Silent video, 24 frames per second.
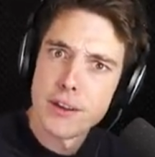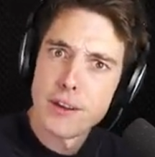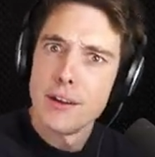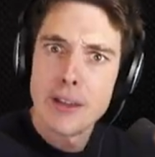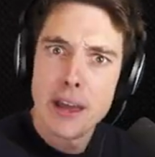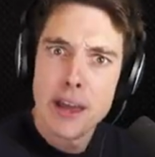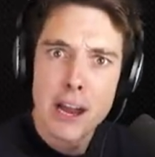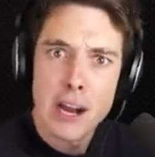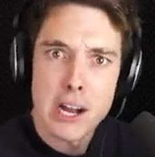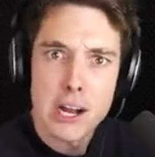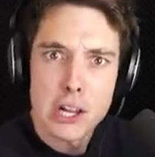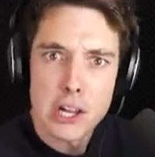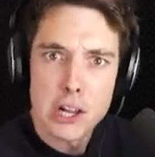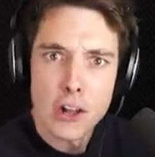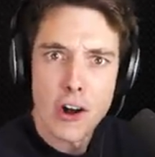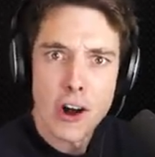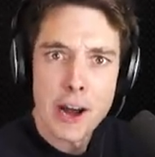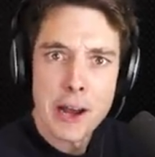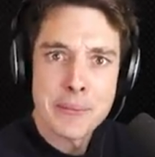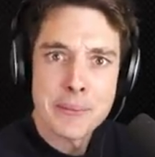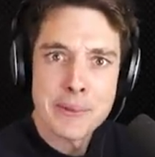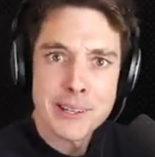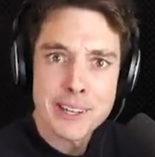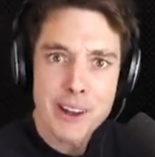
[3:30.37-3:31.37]
They are
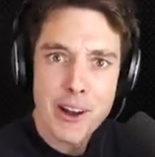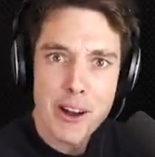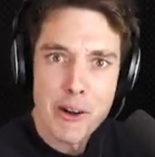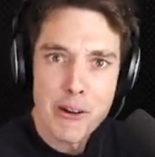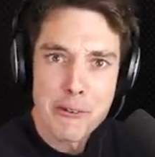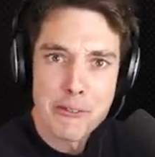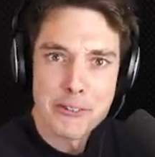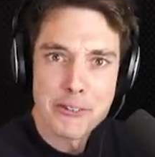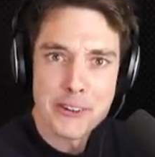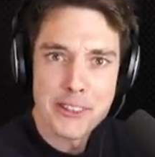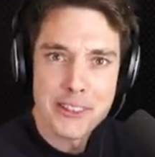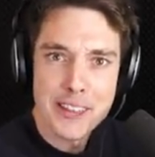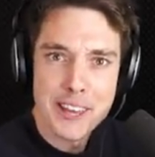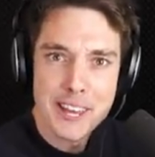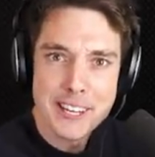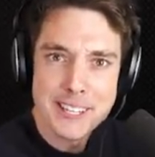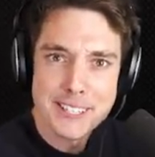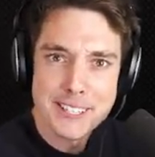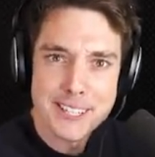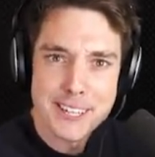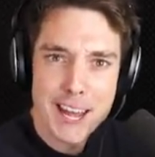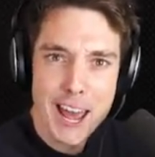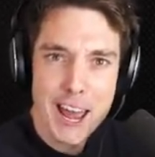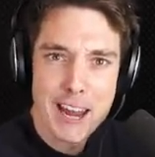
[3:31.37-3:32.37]
climbing over their
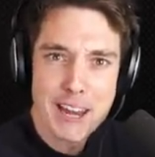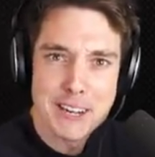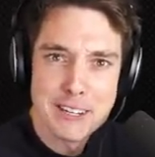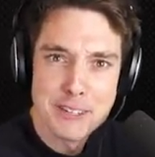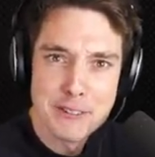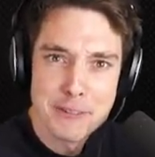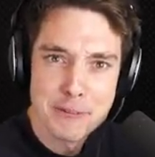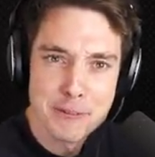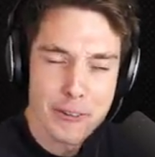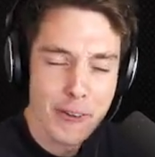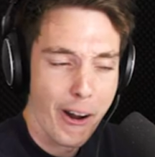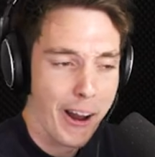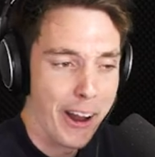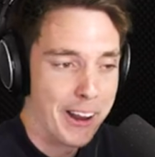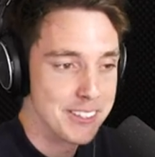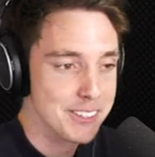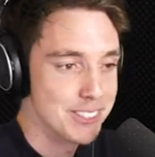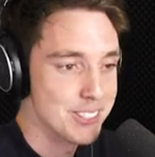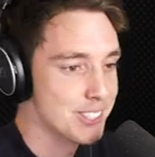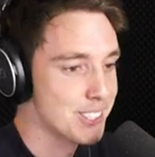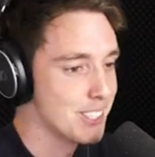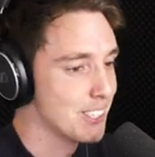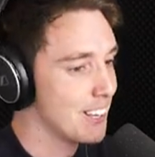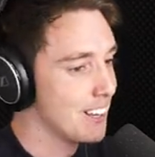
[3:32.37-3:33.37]
dead
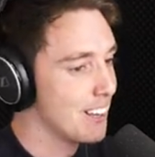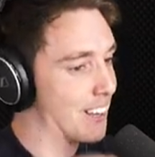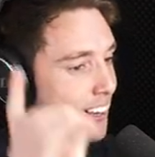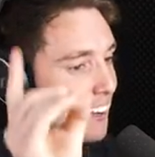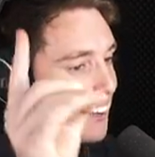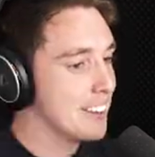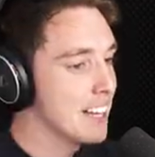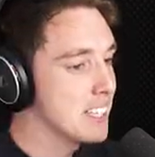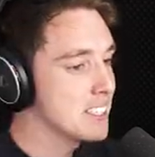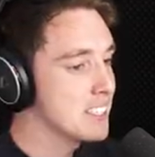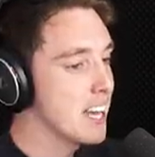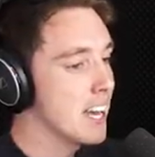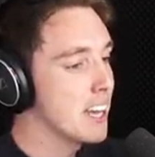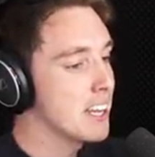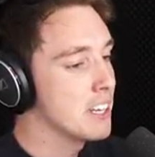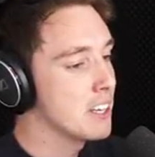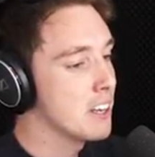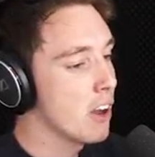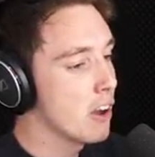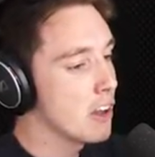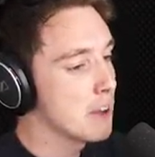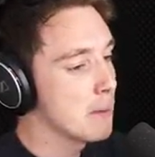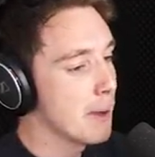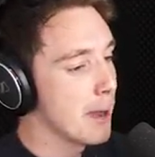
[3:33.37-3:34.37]
friends. That's how you
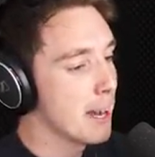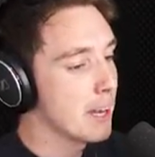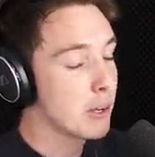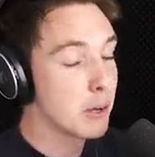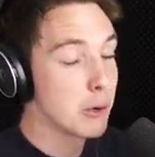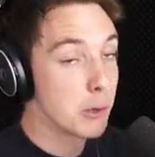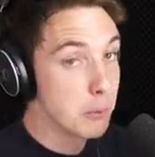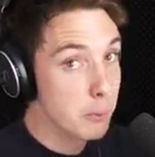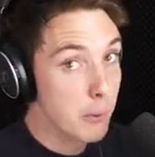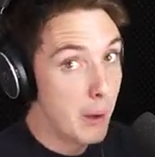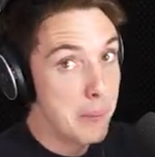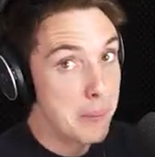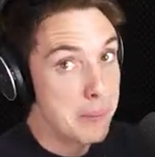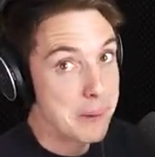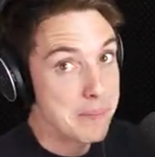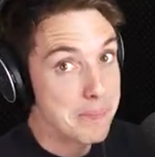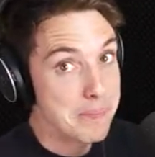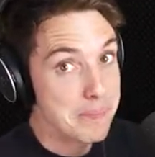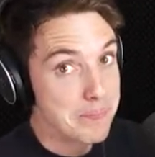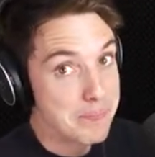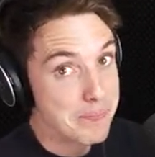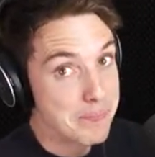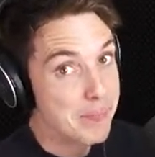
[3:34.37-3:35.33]
know you made a good weapon.